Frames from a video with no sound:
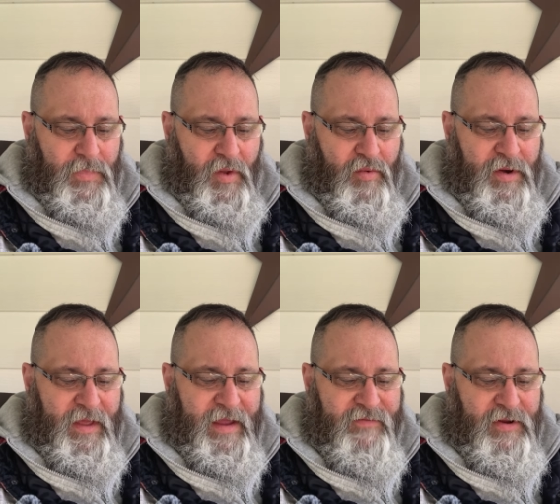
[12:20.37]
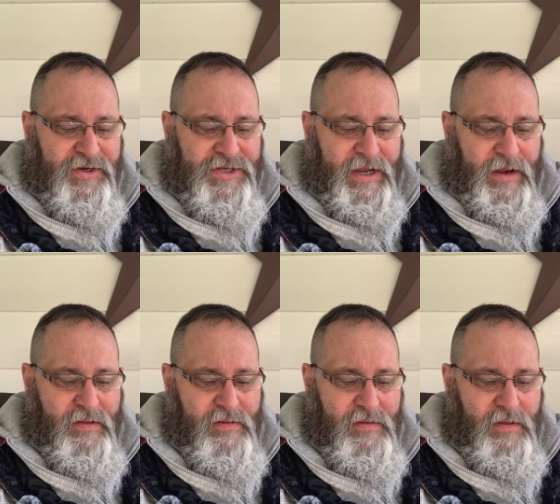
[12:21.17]
And what are they giving those
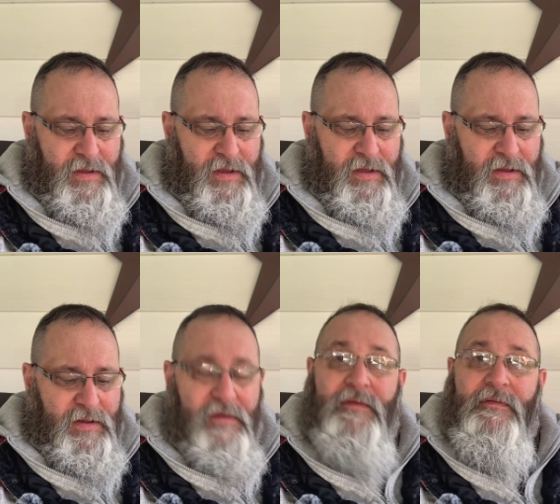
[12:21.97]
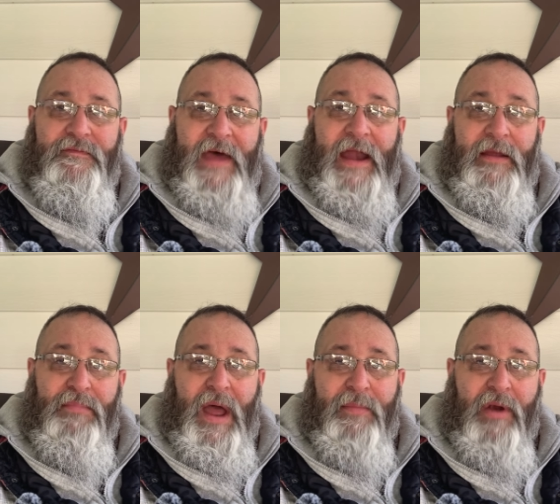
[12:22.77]
chickens? Fattening
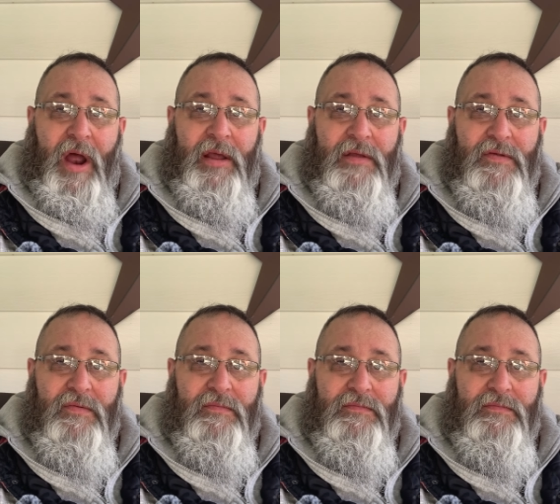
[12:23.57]
byproducts.